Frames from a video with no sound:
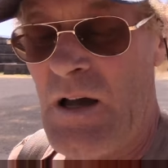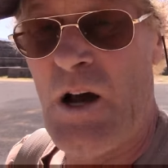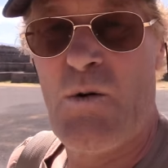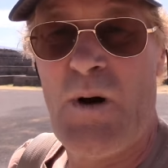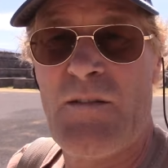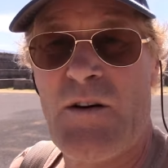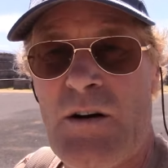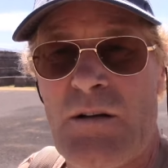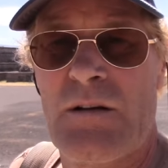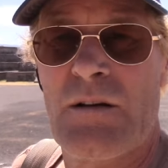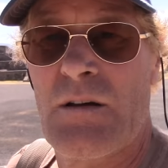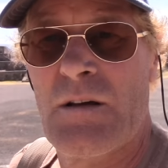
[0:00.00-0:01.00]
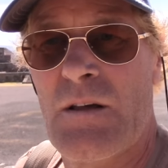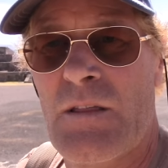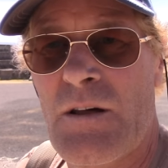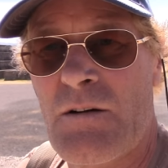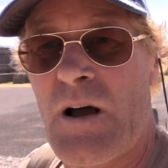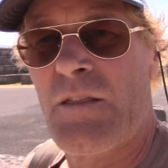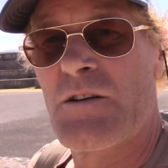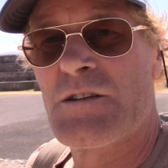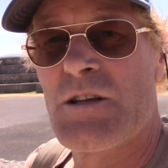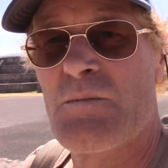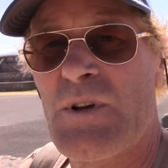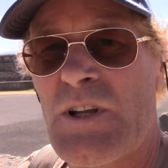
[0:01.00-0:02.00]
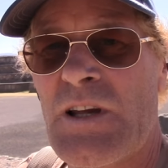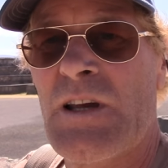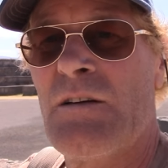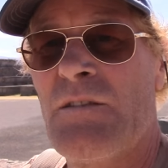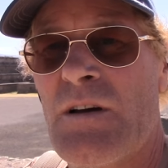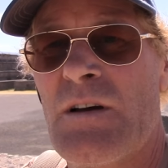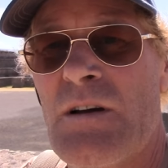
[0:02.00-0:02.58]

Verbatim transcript: However, there are others that believe